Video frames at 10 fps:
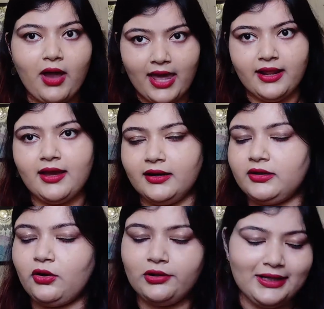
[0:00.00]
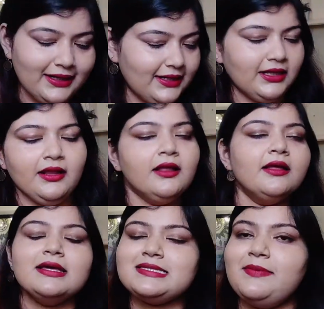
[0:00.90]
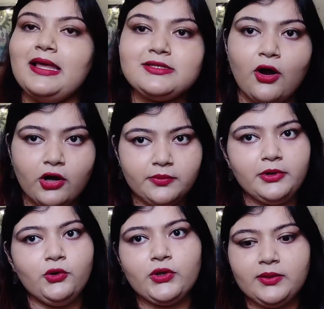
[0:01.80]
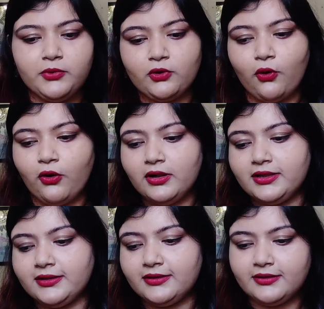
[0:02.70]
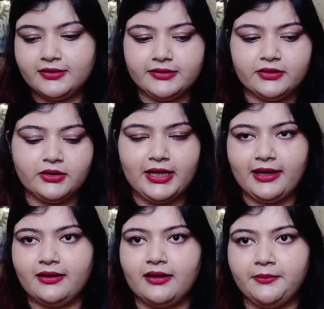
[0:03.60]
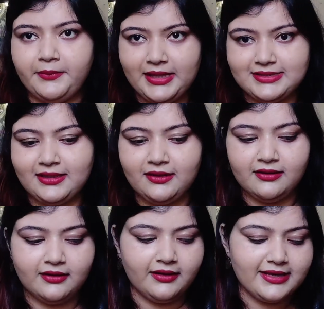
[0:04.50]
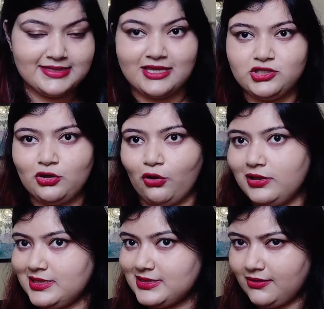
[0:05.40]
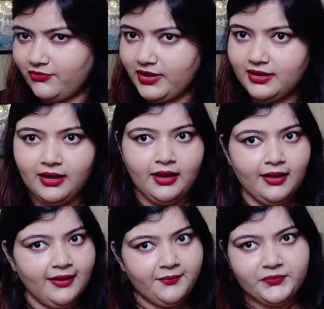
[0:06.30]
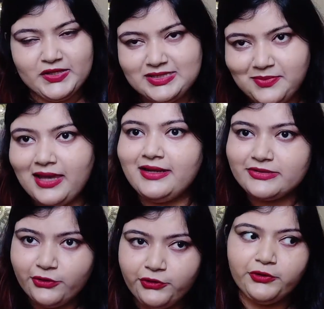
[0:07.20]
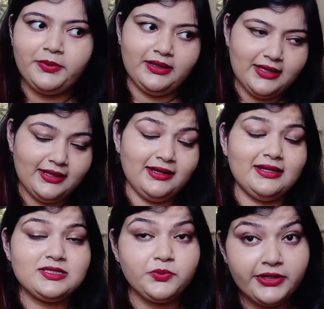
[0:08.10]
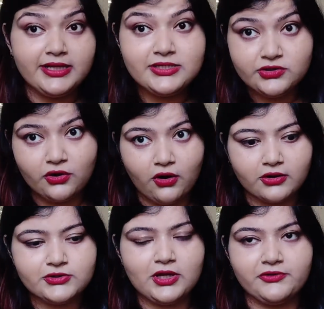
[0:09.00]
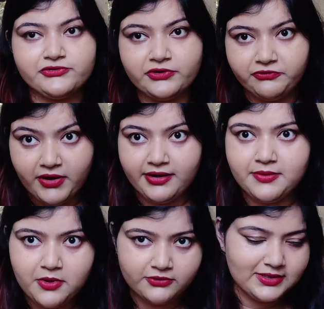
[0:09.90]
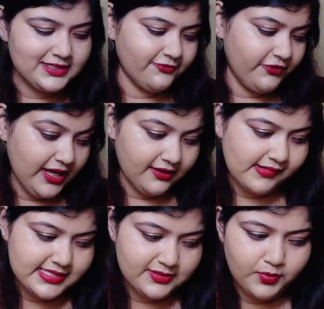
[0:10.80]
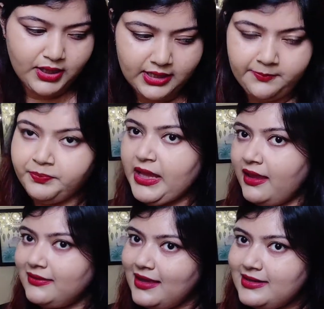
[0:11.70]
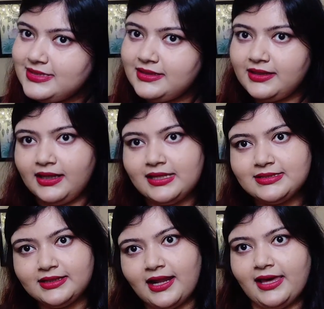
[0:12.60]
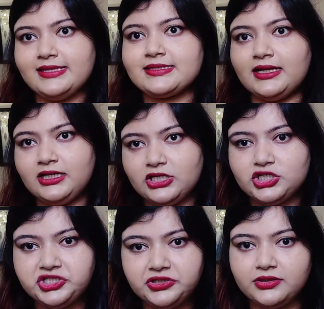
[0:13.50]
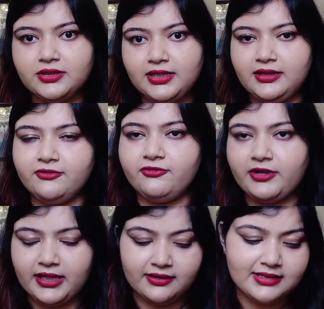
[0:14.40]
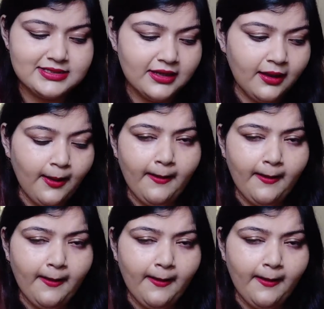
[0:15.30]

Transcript: organic onion oil, and it smells horrible. You can put all the like amazing essential oils and stuff in it, the smell is going to be there, and it's pretty strong. So I was worried about this fragrance, but there isn't any. It's a nice conditionery fragrance,